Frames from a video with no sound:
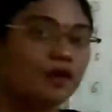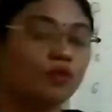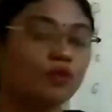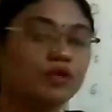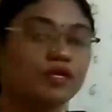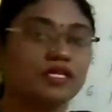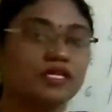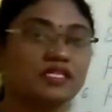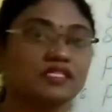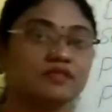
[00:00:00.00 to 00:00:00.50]

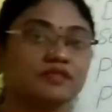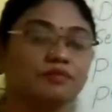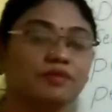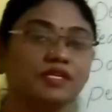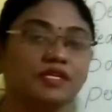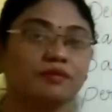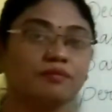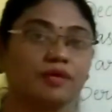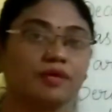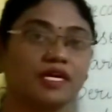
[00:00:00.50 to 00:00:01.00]
What is
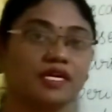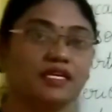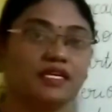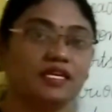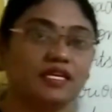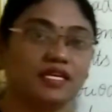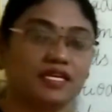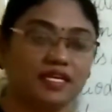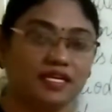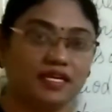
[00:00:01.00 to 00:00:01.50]
mean by
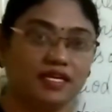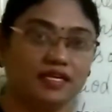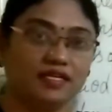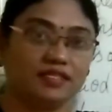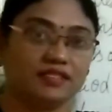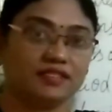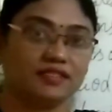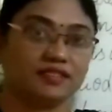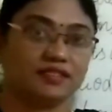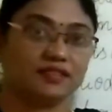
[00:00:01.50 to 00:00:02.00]

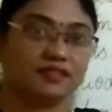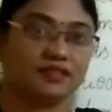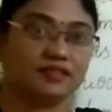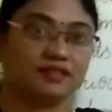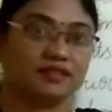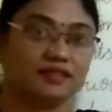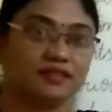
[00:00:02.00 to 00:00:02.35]
decades?